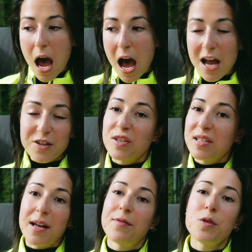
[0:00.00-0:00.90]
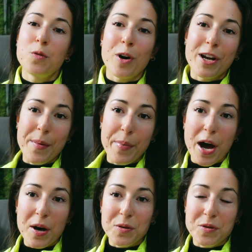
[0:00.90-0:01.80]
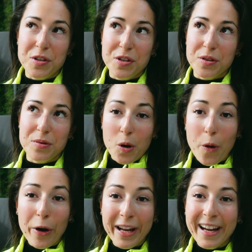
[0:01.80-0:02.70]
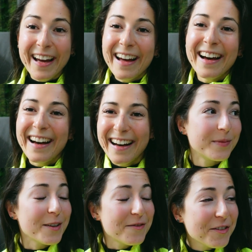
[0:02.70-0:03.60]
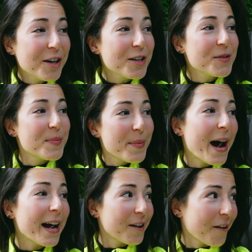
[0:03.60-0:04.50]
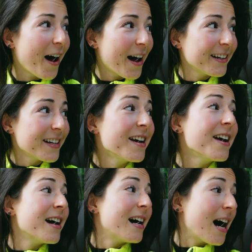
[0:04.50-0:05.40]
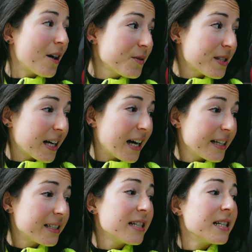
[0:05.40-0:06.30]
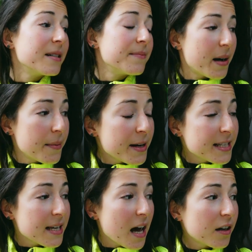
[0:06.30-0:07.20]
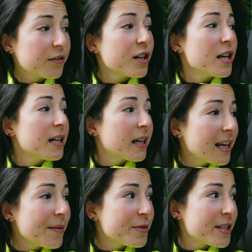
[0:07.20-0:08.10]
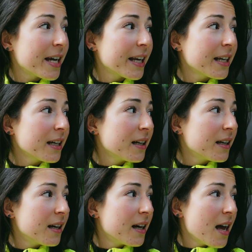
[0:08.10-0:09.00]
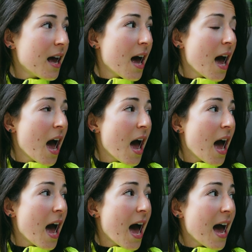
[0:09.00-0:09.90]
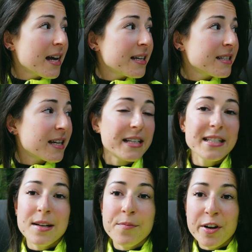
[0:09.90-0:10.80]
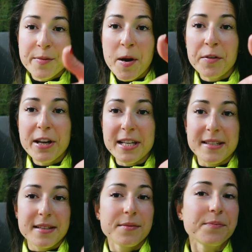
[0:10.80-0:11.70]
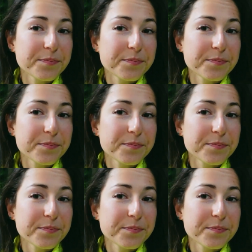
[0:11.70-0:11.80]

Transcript: I just have to worry about going. My first bike ride outside by myself, clipped in, and I didn't break my wrist.